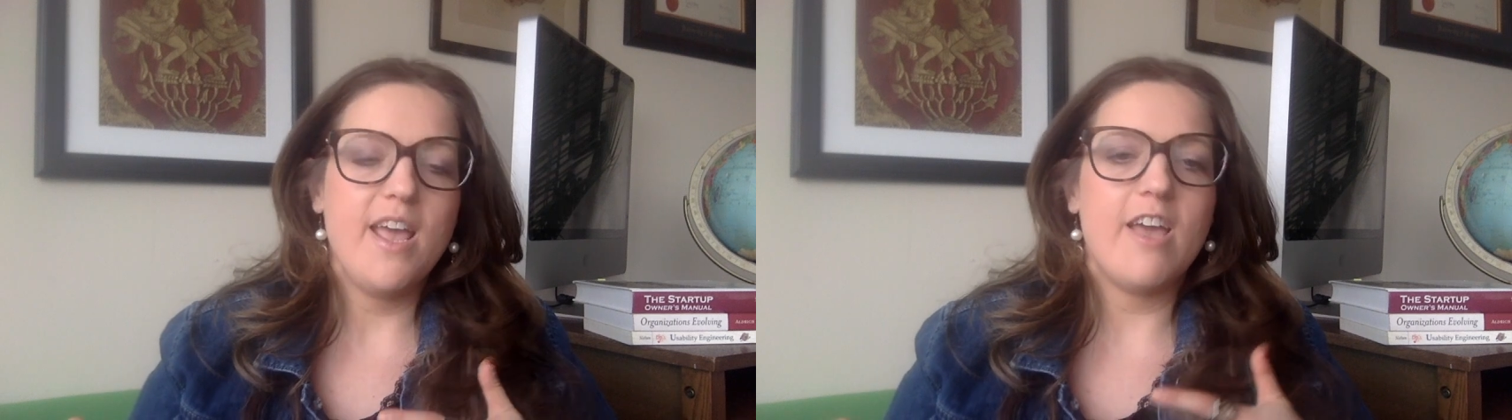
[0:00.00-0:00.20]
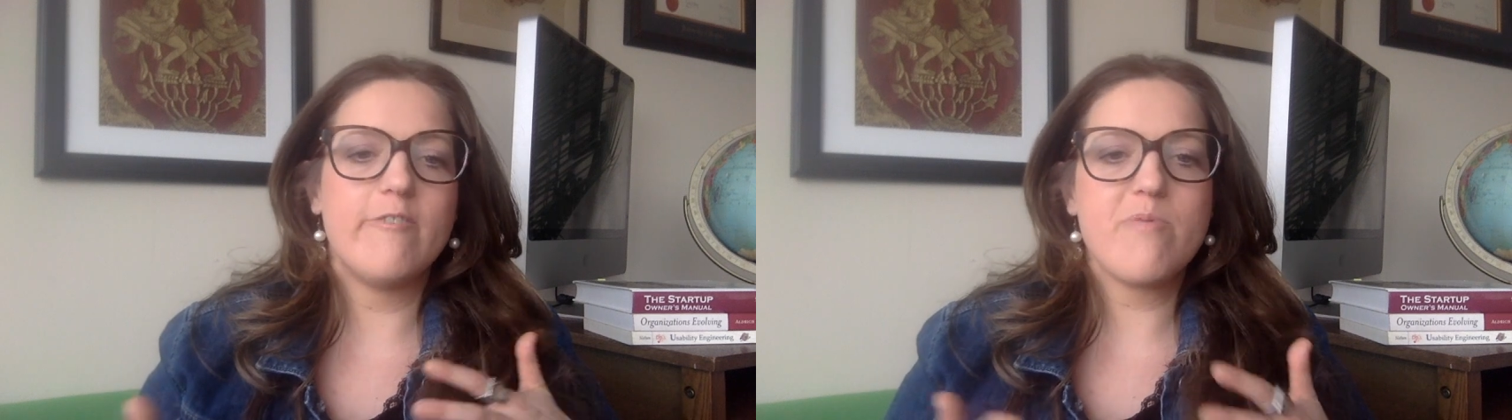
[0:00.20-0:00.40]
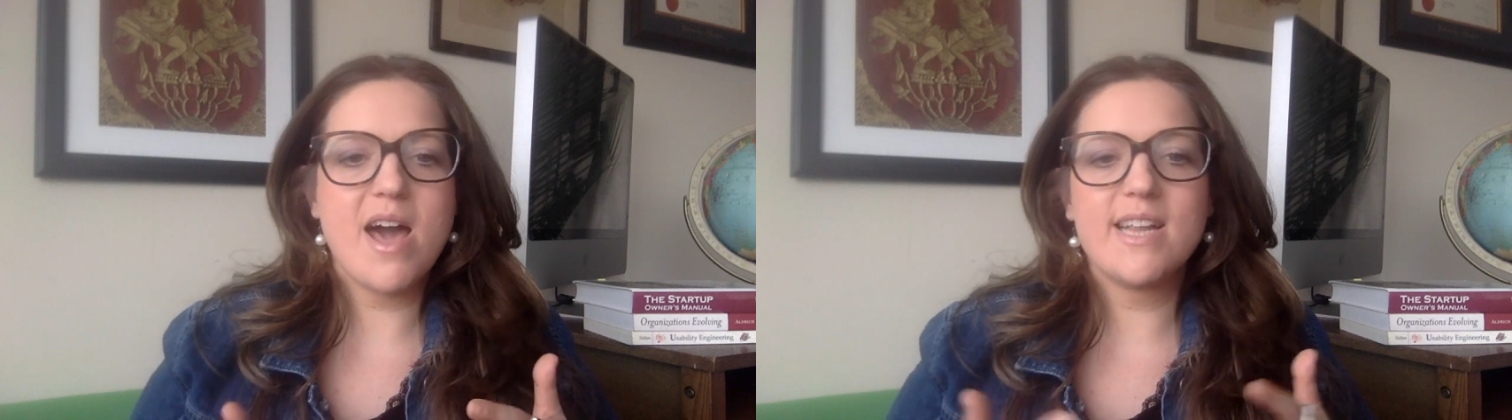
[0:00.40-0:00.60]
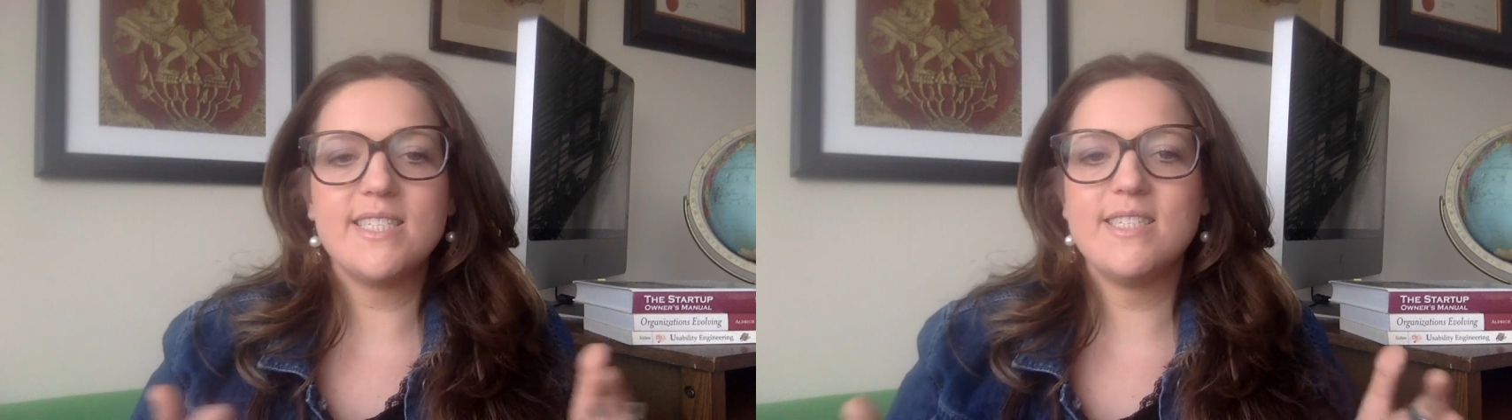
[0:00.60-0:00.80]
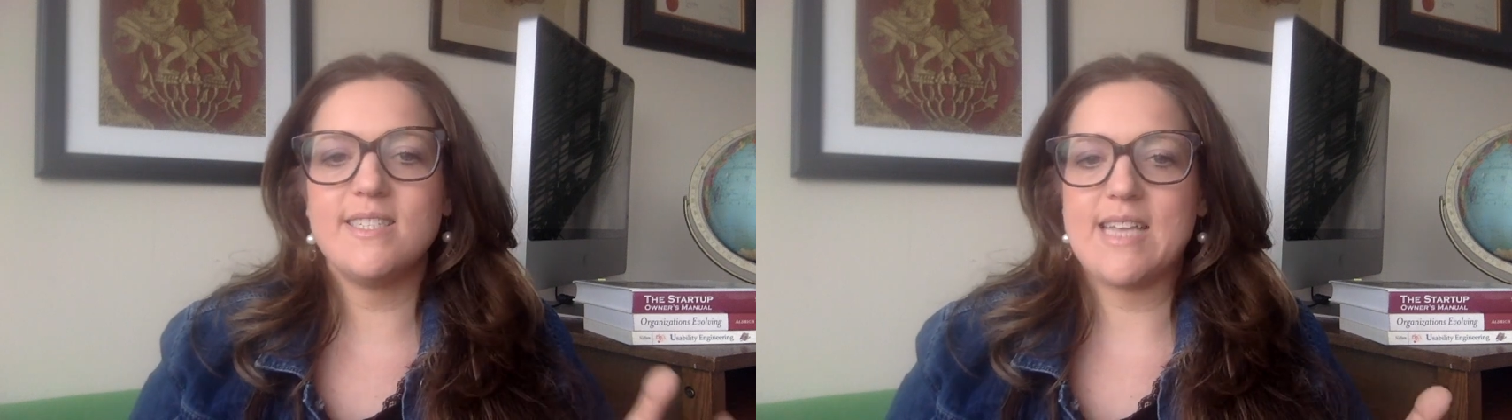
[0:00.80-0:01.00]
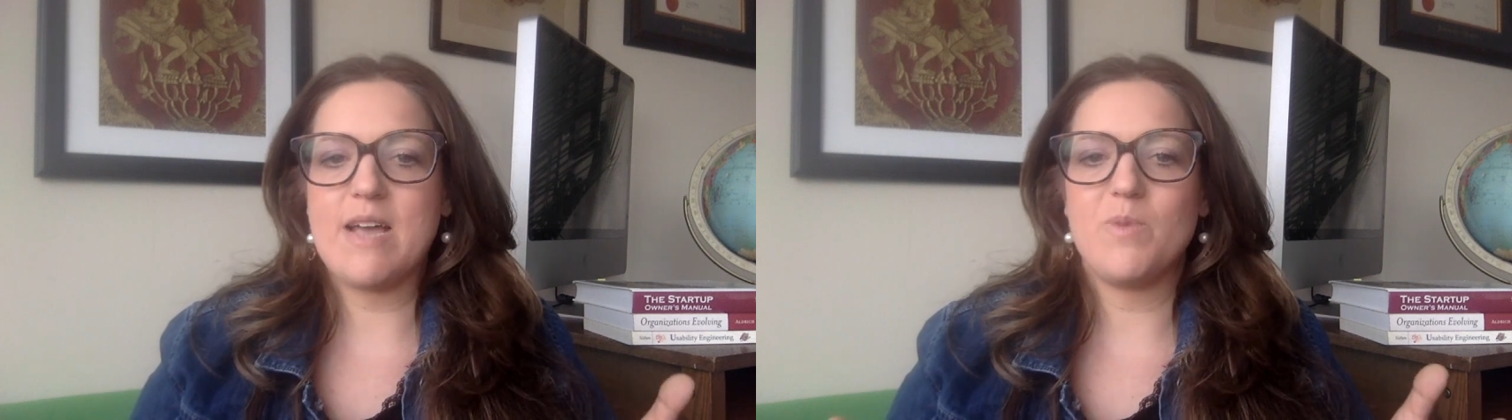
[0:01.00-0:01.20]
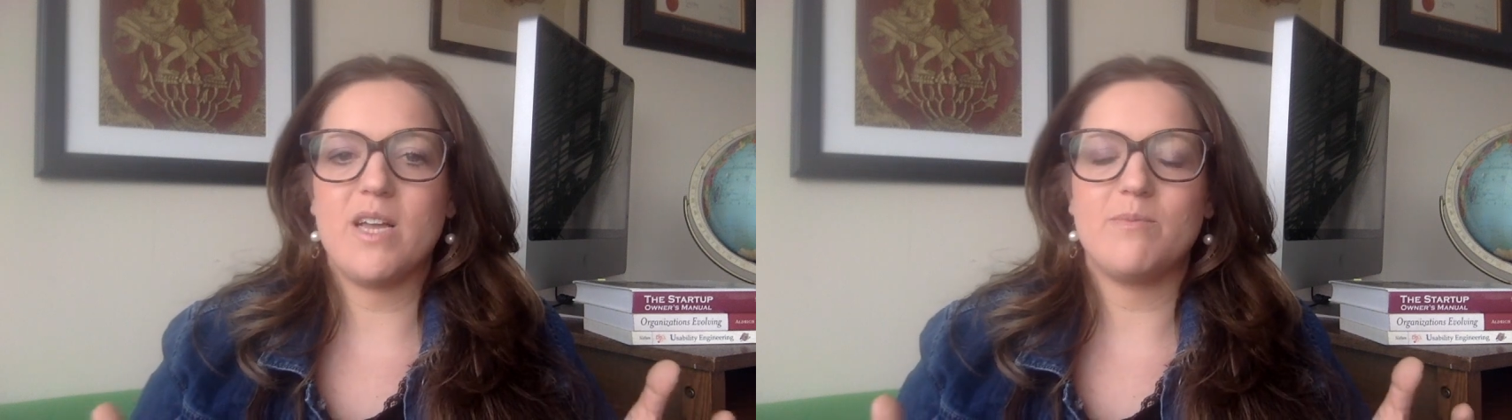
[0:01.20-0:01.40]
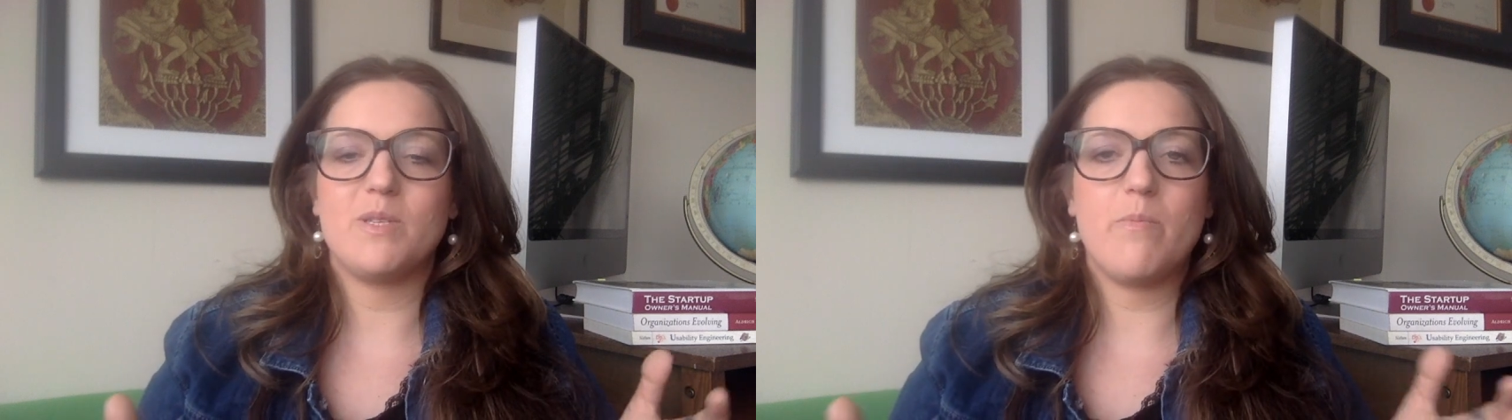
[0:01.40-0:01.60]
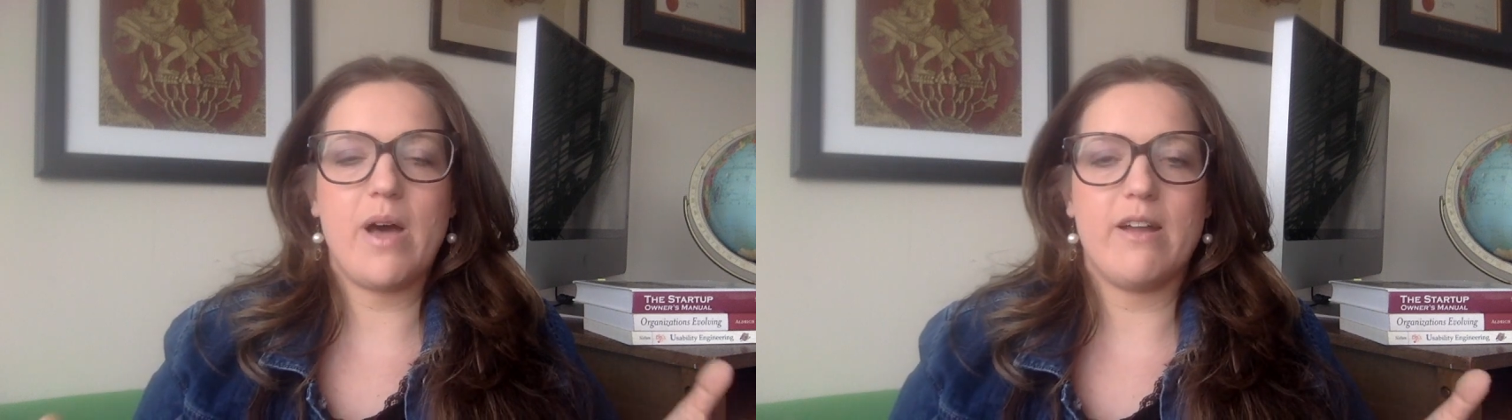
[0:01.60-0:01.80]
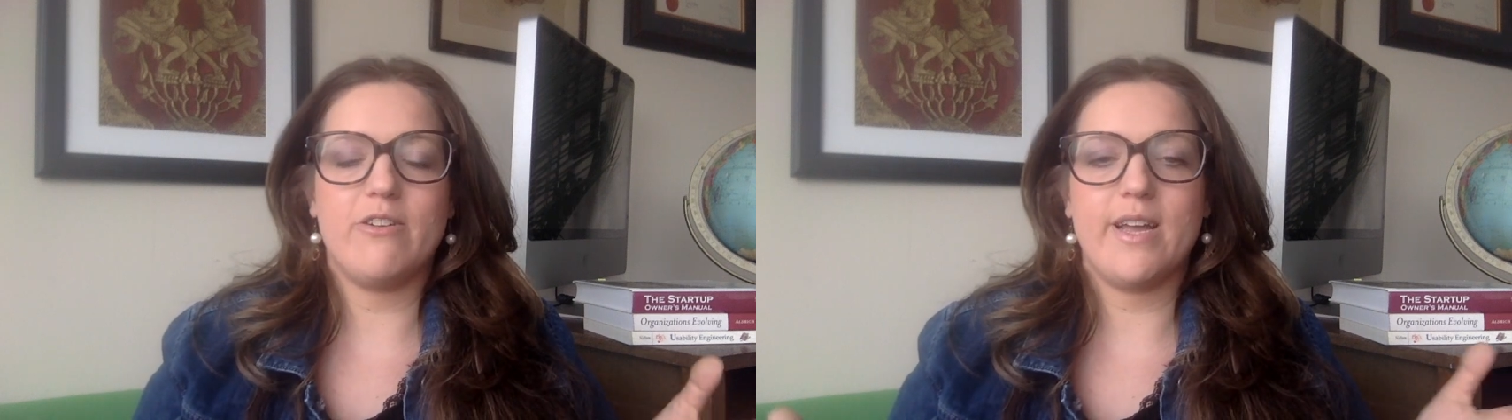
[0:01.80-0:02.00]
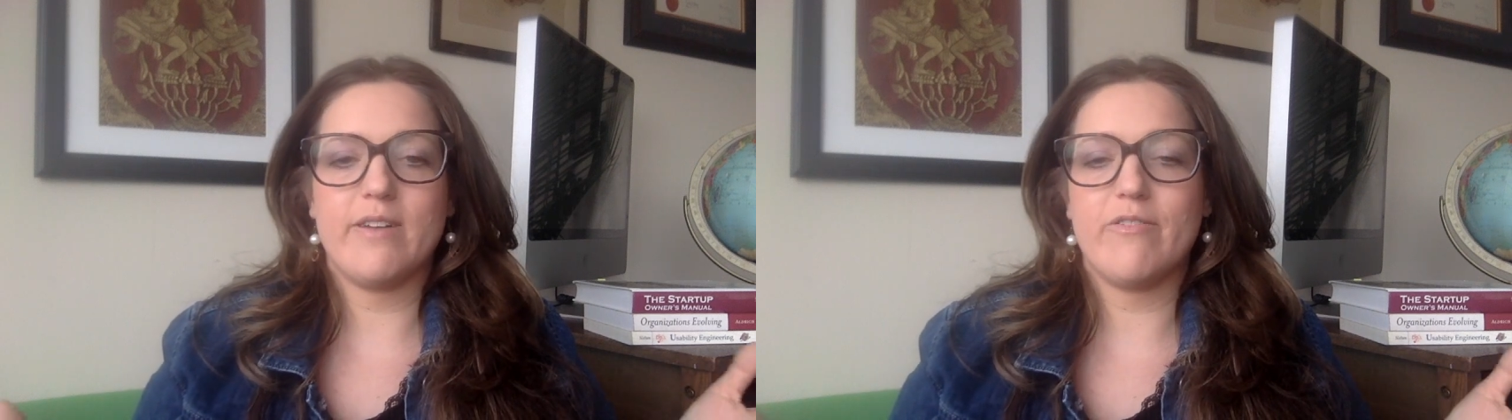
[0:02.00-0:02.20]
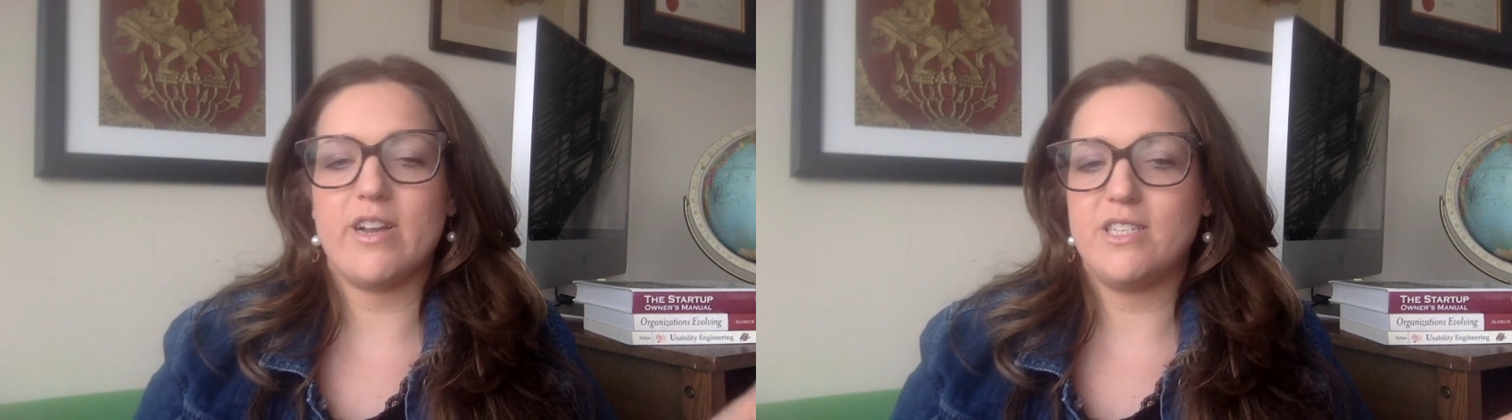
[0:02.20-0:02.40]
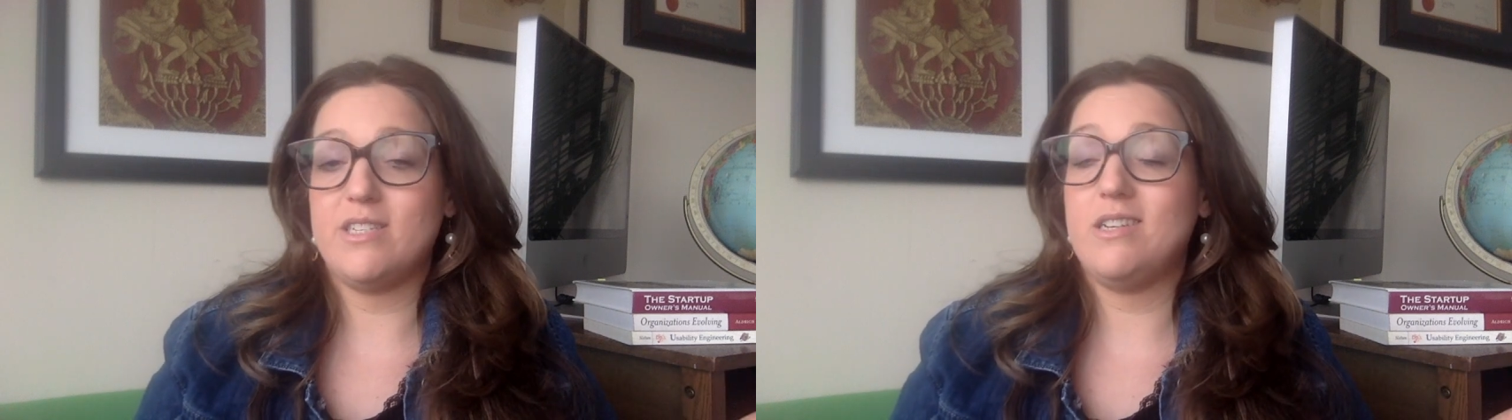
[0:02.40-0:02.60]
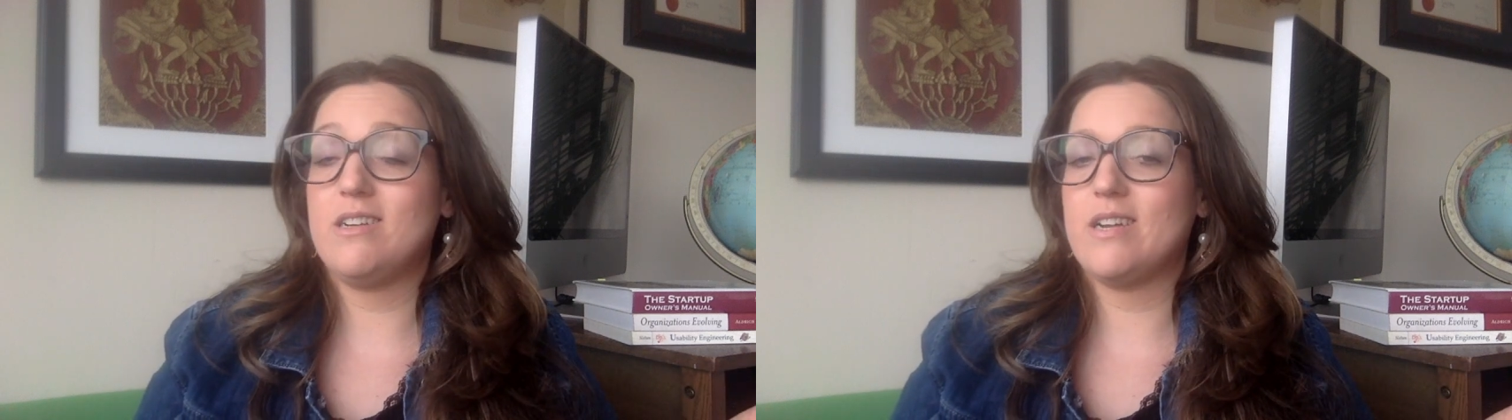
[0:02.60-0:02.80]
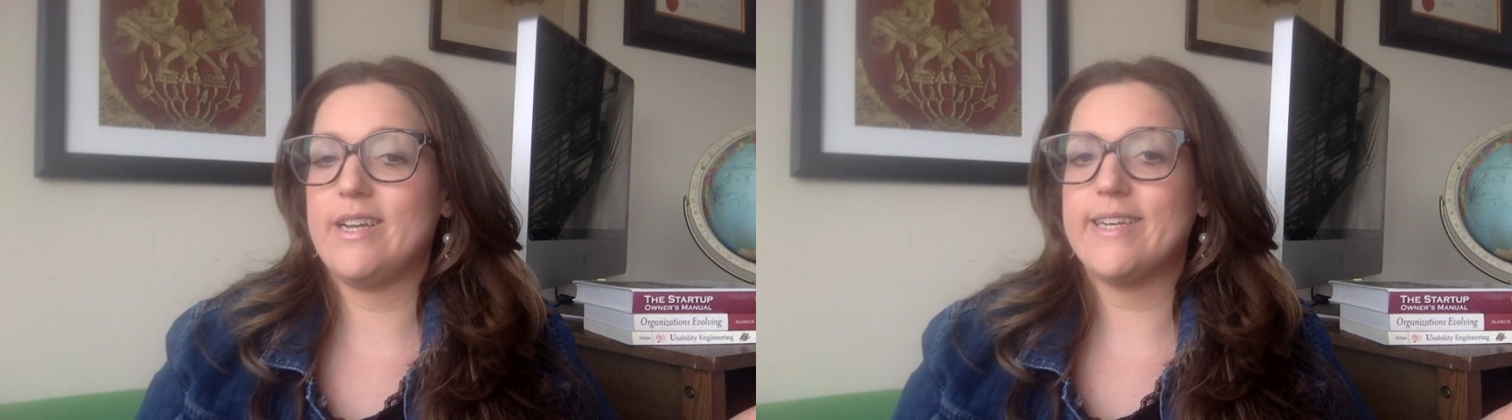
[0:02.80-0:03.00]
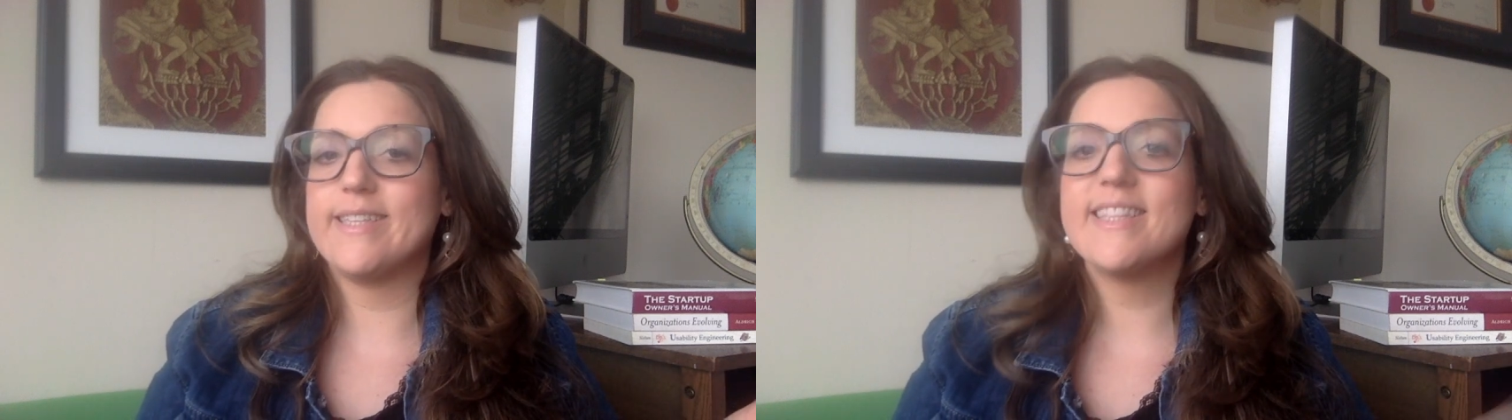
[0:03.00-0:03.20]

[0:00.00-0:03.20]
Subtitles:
If product and design becomes a bottleneck for engineering,